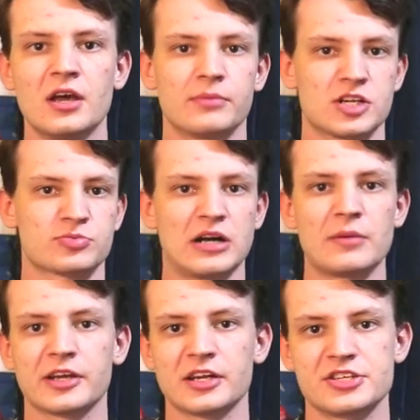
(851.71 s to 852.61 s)
but it's
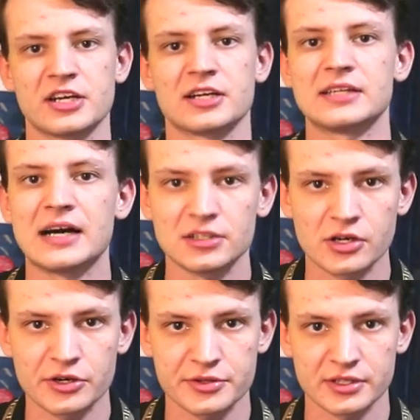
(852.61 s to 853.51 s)
probably going to take a lot
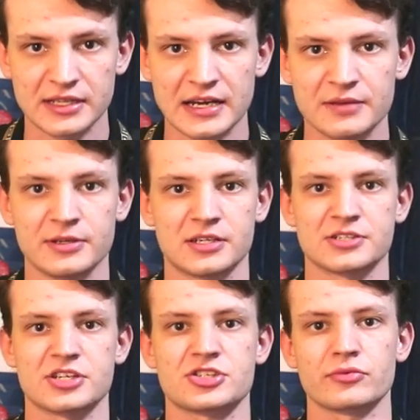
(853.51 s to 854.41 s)
longer than that
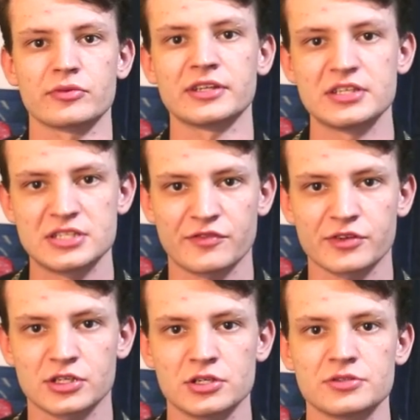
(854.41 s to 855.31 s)
because it's a really
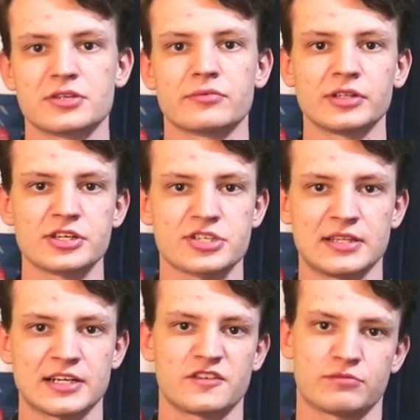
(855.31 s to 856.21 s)
difficult and really
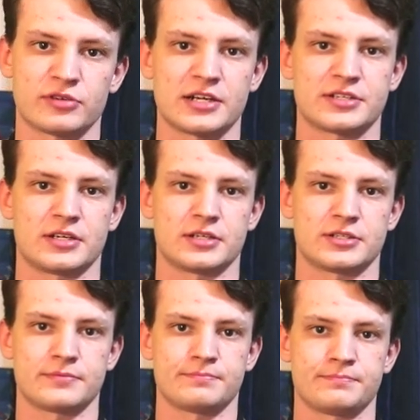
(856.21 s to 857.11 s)
selective
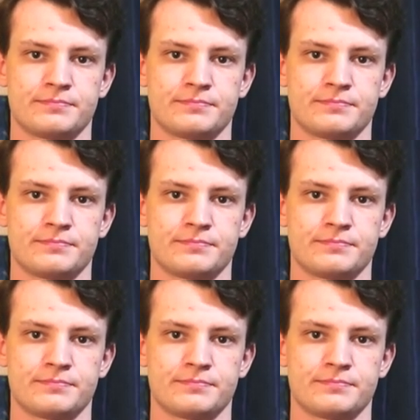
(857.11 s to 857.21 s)
process.